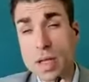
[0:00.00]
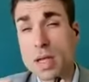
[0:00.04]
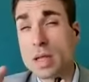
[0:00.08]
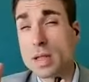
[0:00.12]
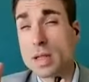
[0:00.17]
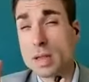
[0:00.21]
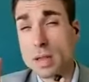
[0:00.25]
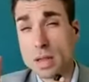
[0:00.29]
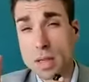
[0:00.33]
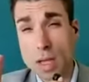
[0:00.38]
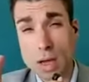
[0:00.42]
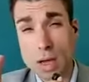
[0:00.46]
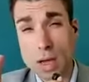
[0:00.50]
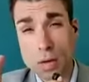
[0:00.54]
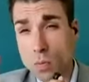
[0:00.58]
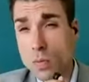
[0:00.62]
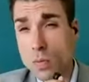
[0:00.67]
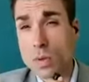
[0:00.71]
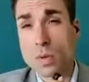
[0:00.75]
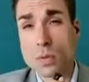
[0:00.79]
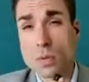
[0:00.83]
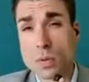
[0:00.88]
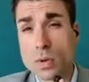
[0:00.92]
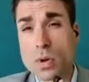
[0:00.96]
And I
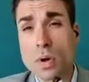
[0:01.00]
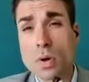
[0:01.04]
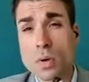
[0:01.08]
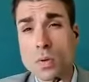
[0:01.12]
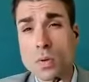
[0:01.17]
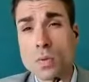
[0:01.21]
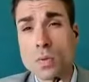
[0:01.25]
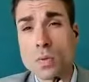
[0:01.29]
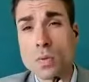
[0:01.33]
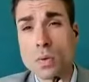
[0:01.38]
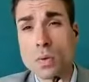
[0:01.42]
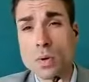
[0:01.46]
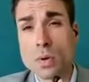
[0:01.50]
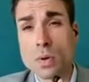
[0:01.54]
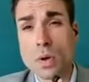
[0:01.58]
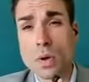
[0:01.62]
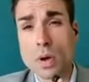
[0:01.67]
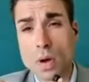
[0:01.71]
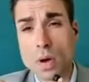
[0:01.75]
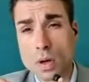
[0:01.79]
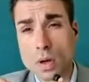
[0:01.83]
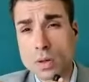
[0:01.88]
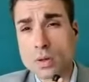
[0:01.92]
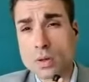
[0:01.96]
will go
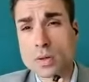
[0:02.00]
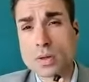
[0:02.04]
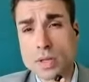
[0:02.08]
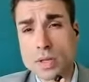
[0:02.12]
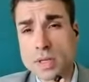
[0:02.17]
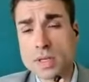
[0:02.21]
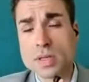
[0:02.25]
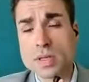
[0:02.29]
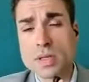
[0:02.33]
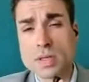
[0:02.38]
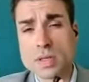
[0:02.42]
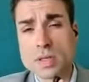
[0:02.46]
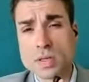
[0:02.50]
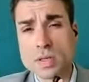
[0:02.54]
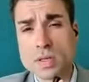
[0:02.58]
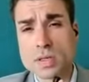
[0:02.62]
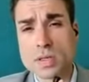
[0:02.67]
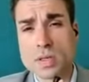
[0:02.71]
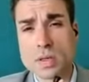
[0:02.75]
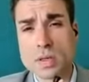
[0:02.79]
on this